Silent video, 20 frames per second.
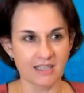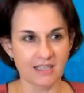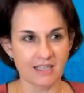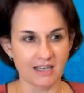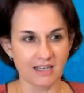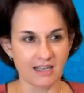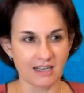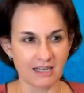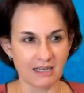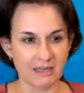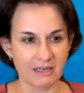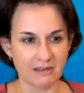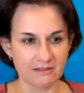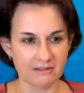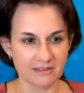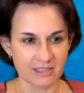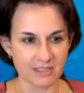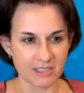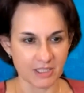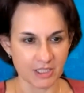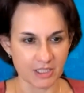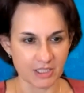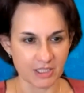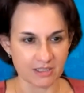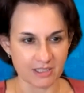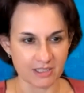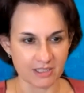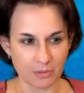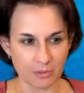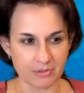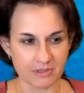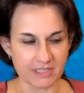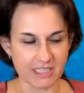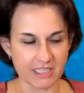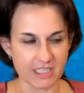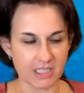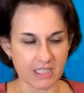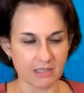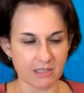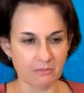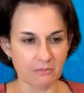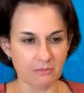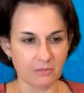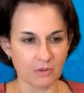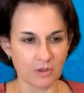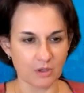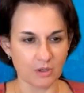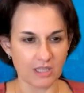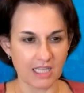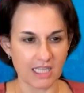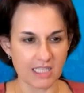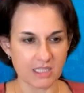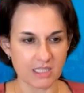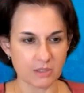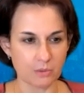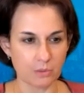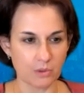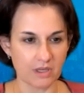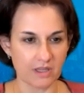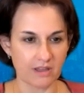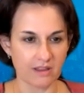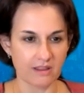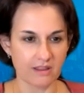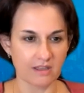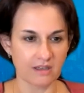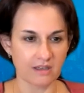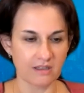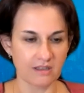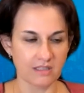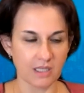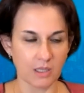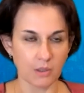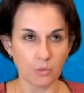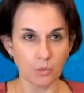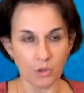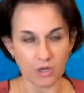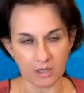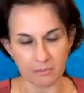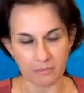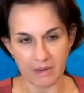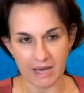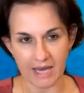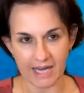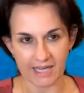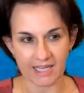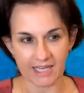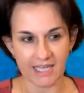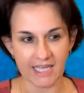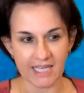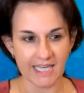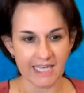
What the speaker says: your position more or less with the quarterback,